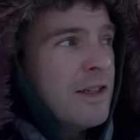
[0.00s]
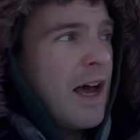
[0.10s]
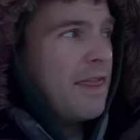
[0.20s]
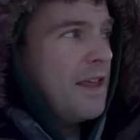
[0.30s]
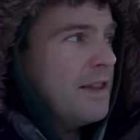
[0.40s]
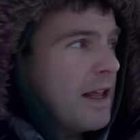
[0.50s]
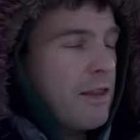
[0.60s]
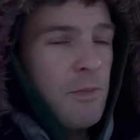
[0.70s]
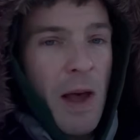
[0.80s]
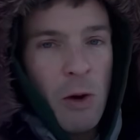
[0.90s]
I think
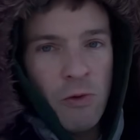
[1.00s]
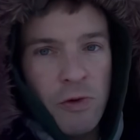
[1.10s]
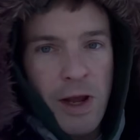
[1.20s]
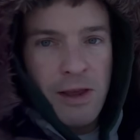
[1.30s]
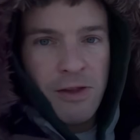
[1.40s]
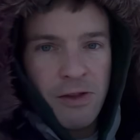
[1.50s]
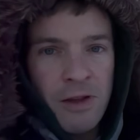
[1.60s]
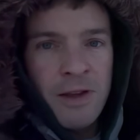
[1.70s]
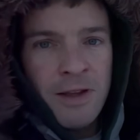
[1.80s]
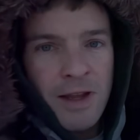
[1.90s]
that's Mount Race,
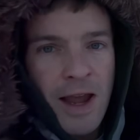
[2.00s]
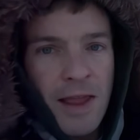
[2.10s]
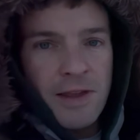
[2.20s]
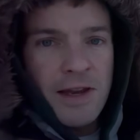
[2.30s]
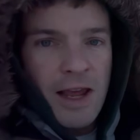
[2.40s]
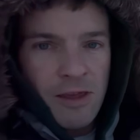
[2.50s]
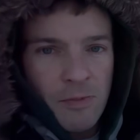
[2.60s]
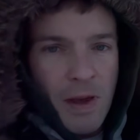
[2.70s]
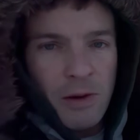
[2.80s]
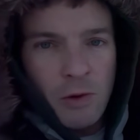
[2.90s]
and the
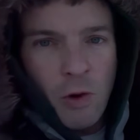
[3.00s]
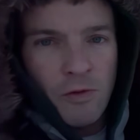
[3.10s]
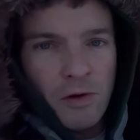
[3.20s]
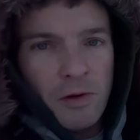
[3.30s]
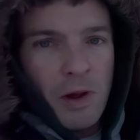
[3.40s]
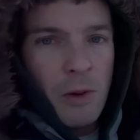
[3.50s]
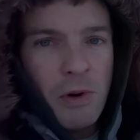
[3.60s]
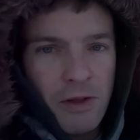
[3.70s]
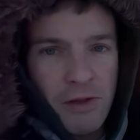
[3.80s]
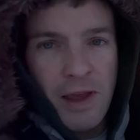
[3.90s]
next mountain over, I
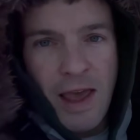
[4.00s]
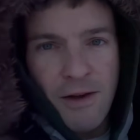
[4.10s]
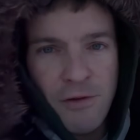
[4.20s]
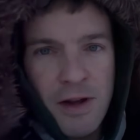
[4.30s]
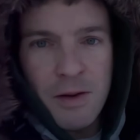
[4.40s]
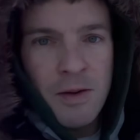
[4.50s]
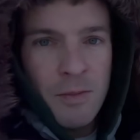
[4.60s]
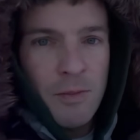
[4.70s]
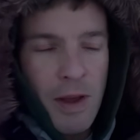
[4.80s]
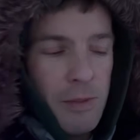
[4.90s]
want to say Everett,
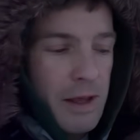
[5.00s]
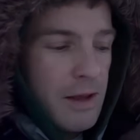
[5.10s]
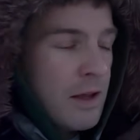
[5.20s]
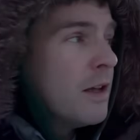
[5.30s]
maybe?